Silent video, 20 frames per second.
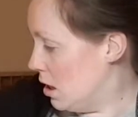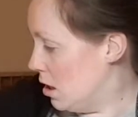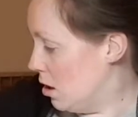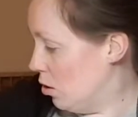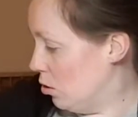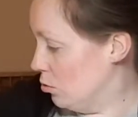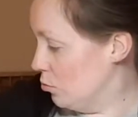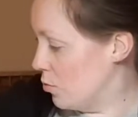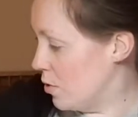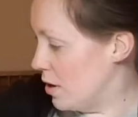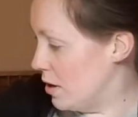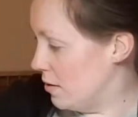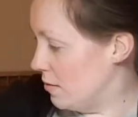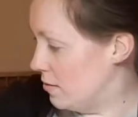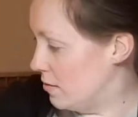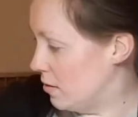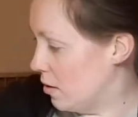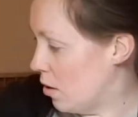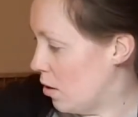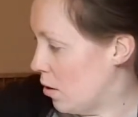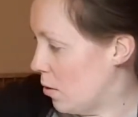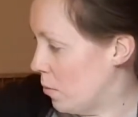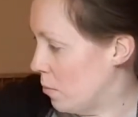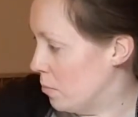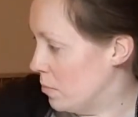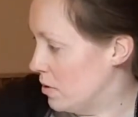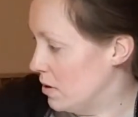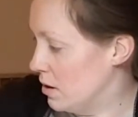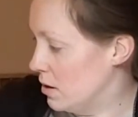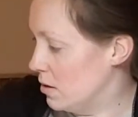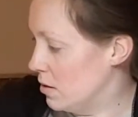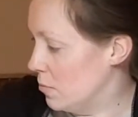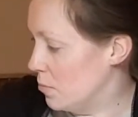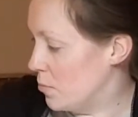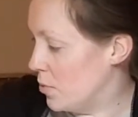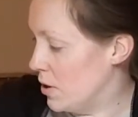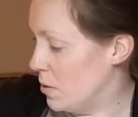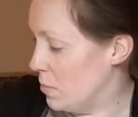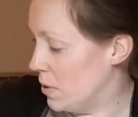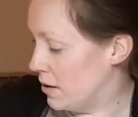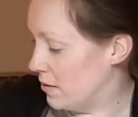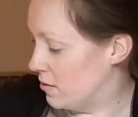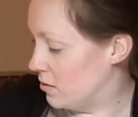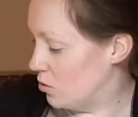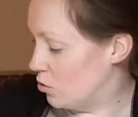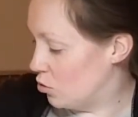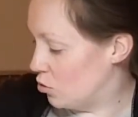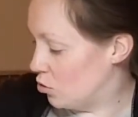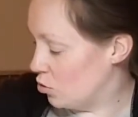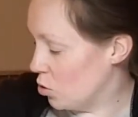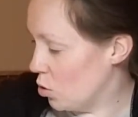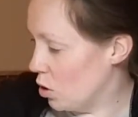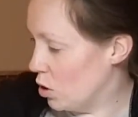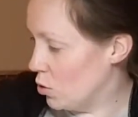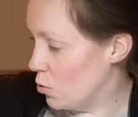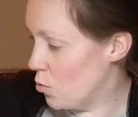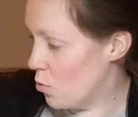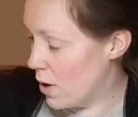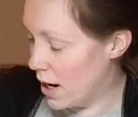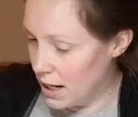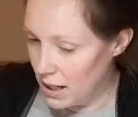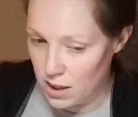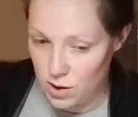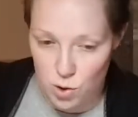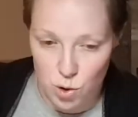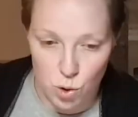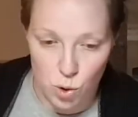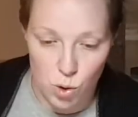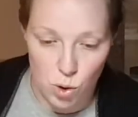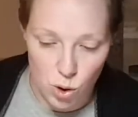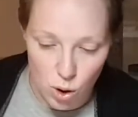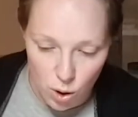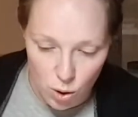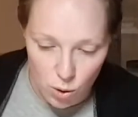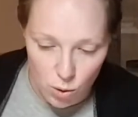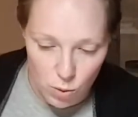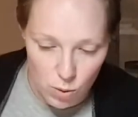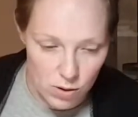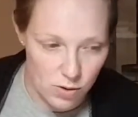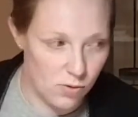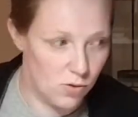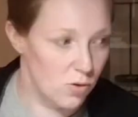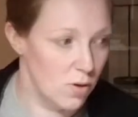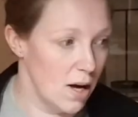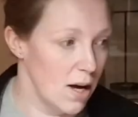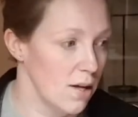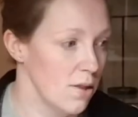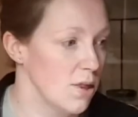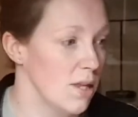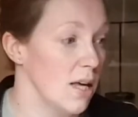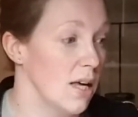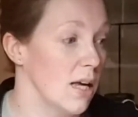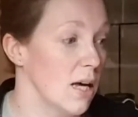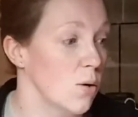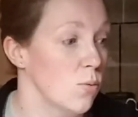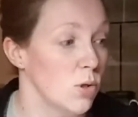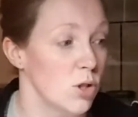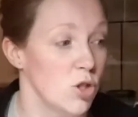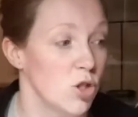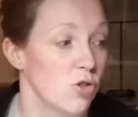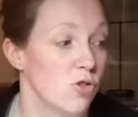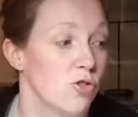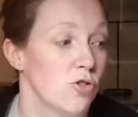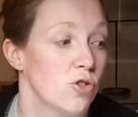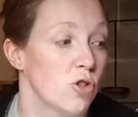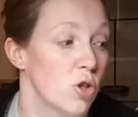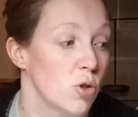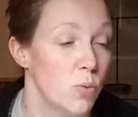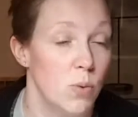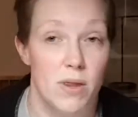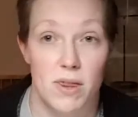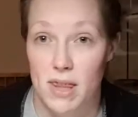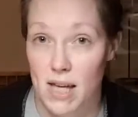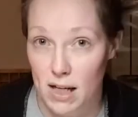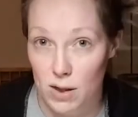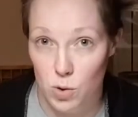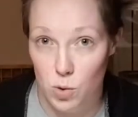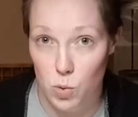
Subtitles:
already some pre-mixed soil ready to go, so I think I will just start with that